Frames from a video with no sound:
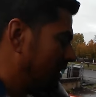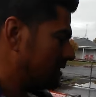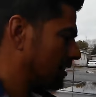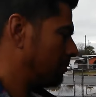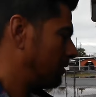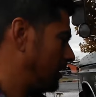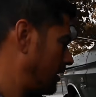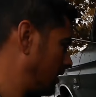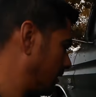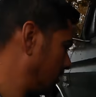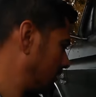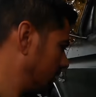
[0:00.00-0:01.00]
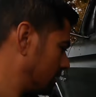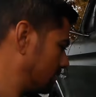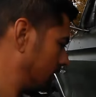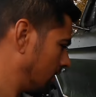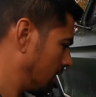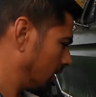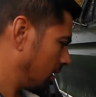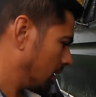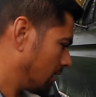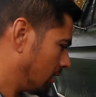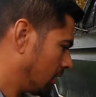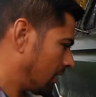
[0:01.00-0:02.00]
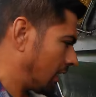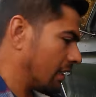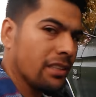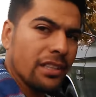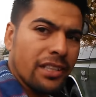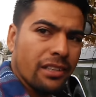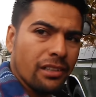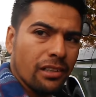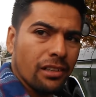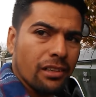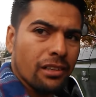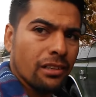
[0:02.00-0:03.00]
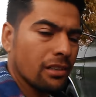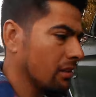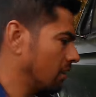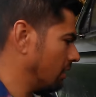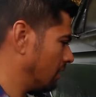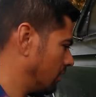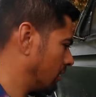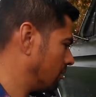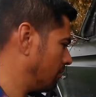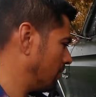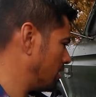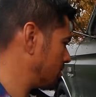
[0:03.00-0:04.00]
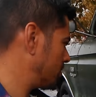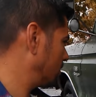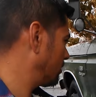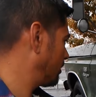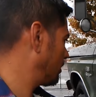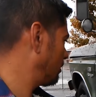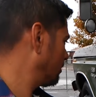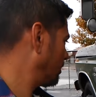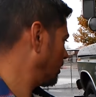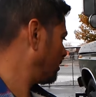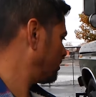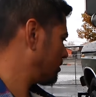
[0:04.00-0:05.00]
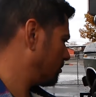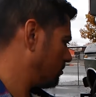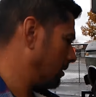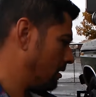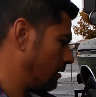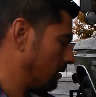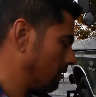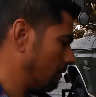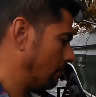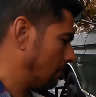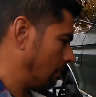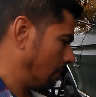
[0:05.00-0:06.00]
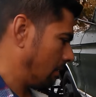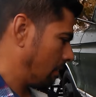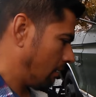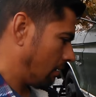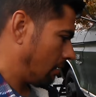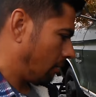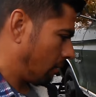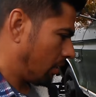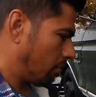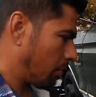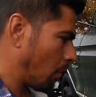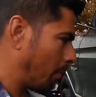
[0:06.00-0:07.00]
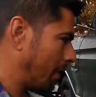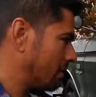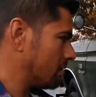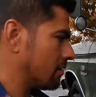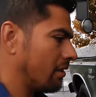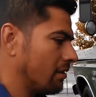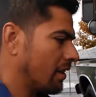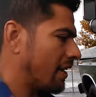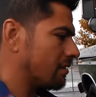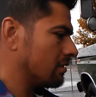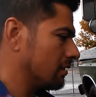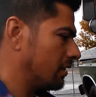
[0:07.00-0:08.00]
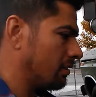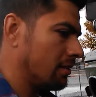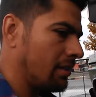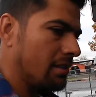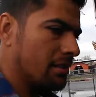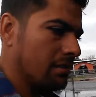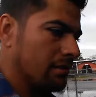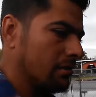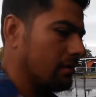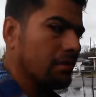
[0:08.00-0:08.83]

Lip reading: It's gonna be a cleaner combustion on the engine with the propane instead of the gasoline or diesel.